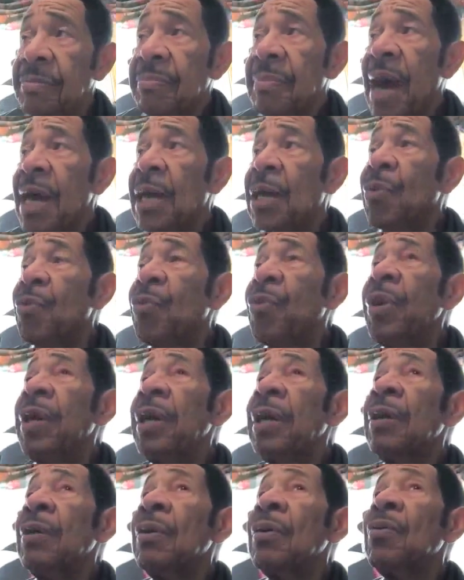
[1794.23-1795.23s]
My
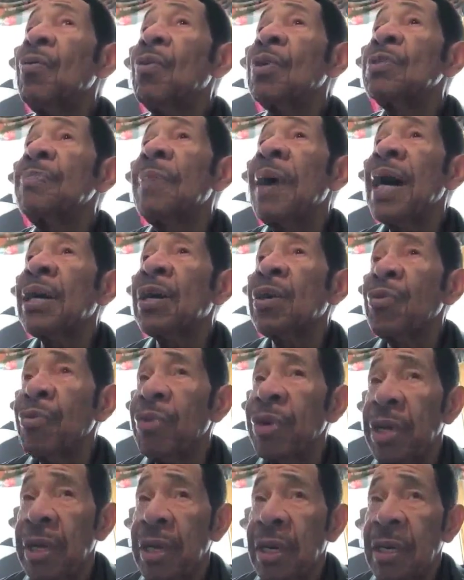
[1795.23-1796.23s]
career was my
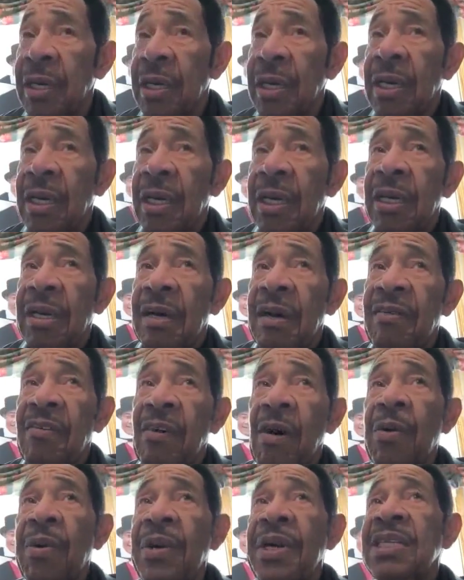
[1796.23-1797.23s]
career. I've
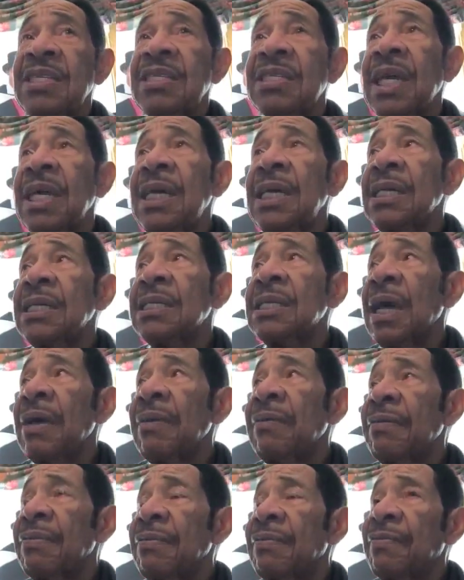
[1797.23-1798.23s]
already stated
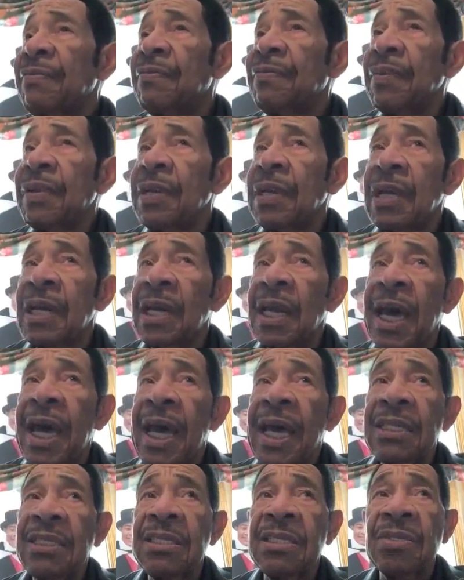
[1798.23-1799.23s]
that for the
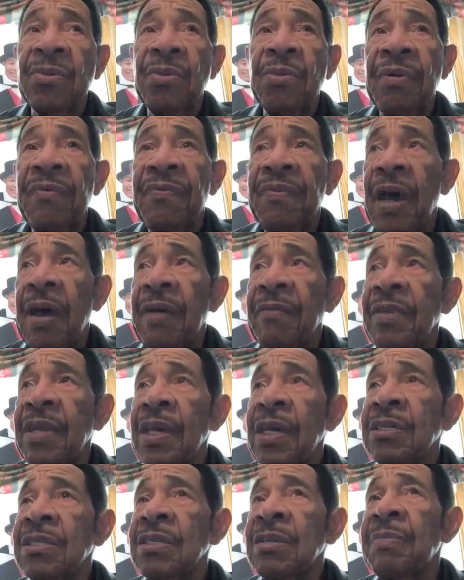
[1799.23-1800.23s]
last 25
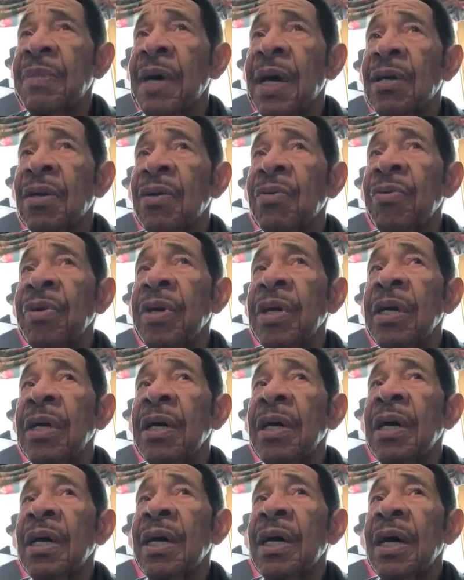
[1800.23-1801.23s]
years of my
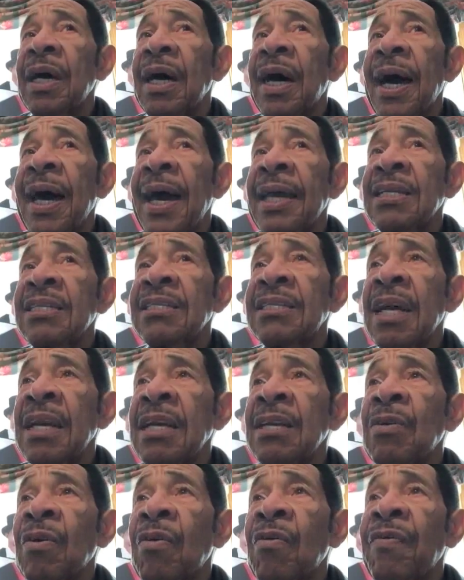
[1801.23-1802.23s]
career, I had a
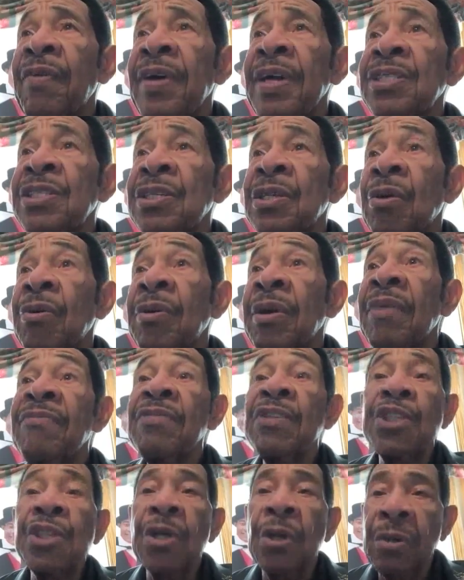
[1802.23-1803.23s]
standing ovation on
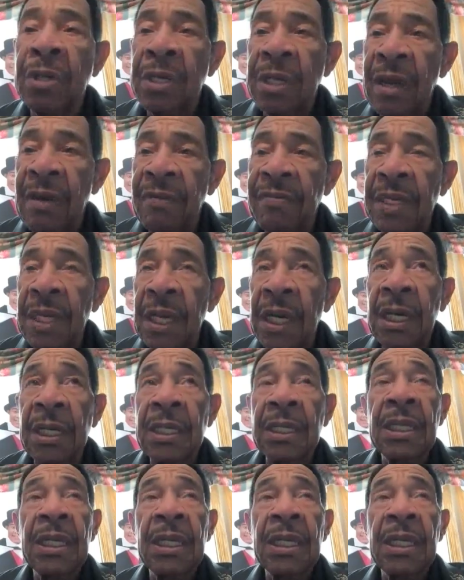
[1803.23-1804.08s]
every show that I've done.